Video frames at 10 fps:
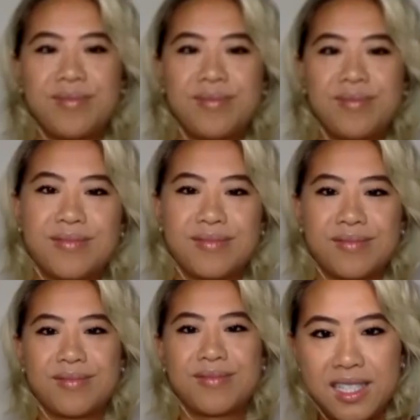
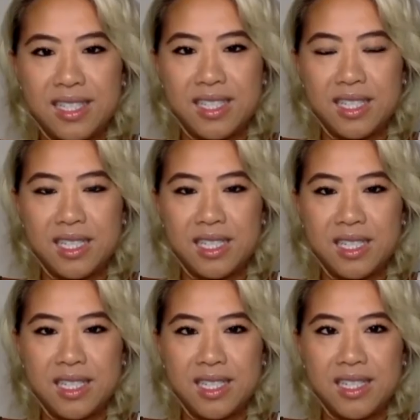
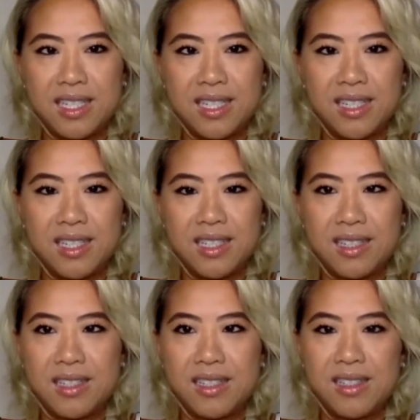
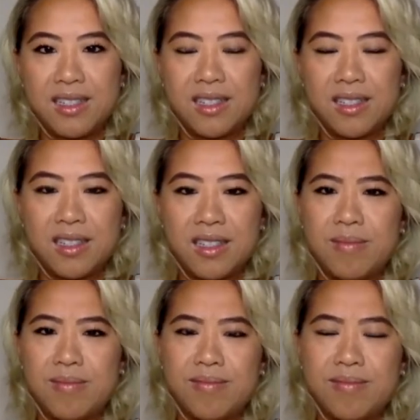
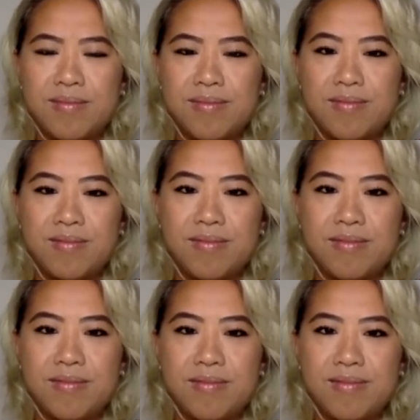
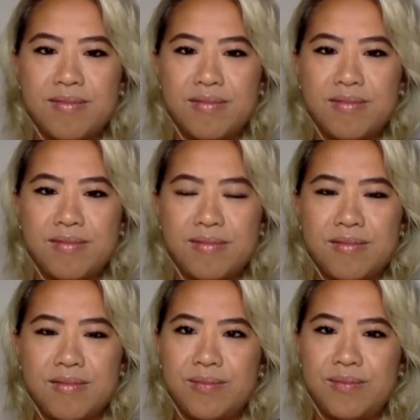
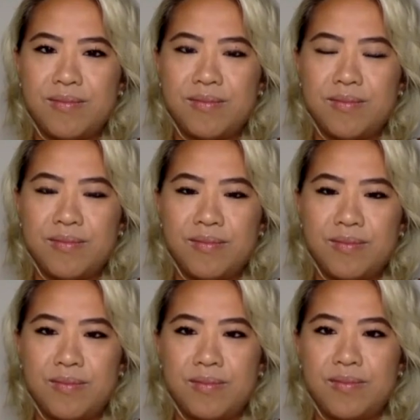
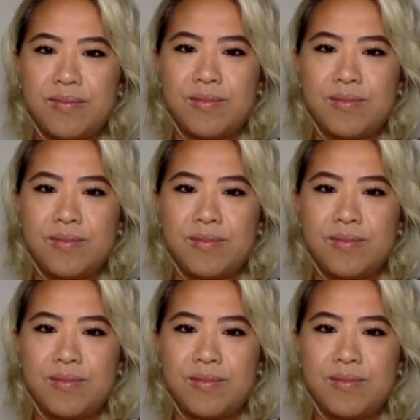No words are spoken by the person on screen.